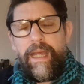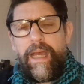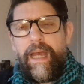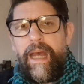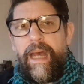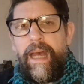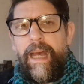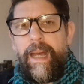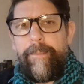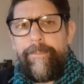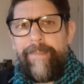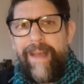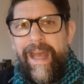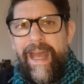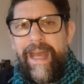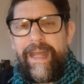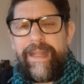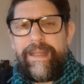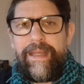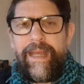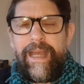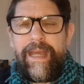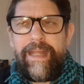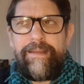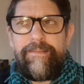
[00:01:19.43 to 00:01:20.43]

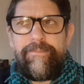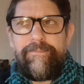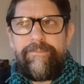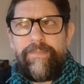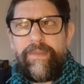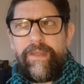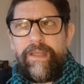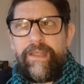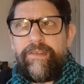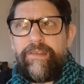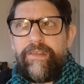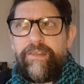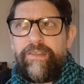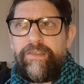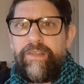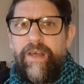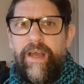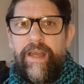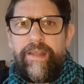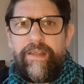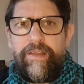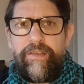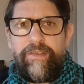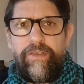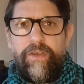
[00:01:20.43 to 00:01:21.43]
And is a
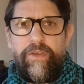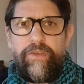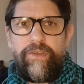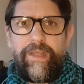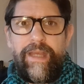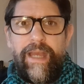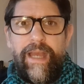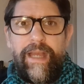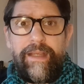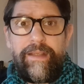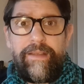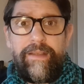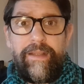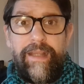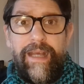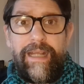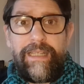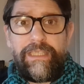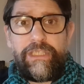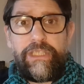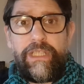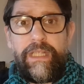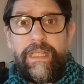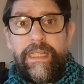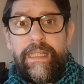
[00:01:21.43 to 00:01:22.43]
sign of the zodiac that
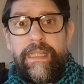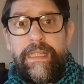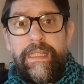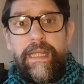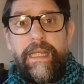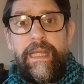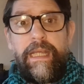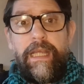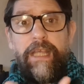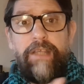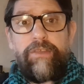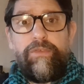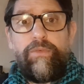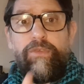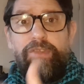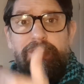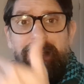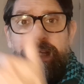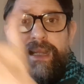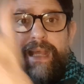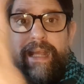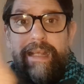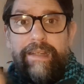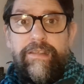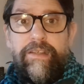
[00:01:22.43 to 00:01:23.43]
actually is always
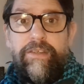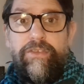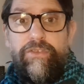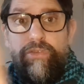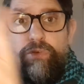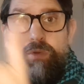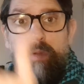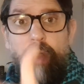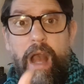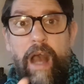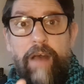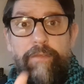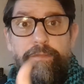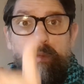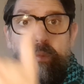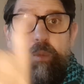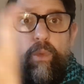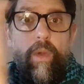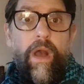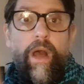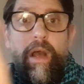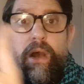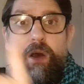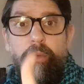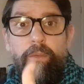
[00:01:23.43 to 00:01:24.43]
connected to other
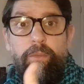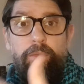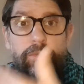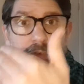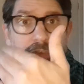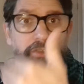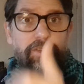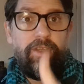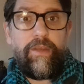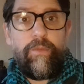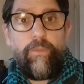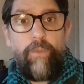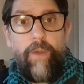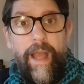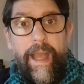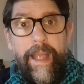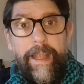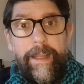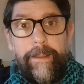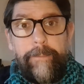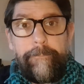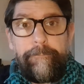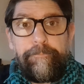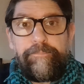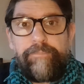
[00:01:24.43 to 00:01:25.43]
worlds in a
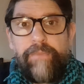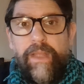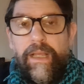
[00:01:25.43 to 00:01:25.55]
way.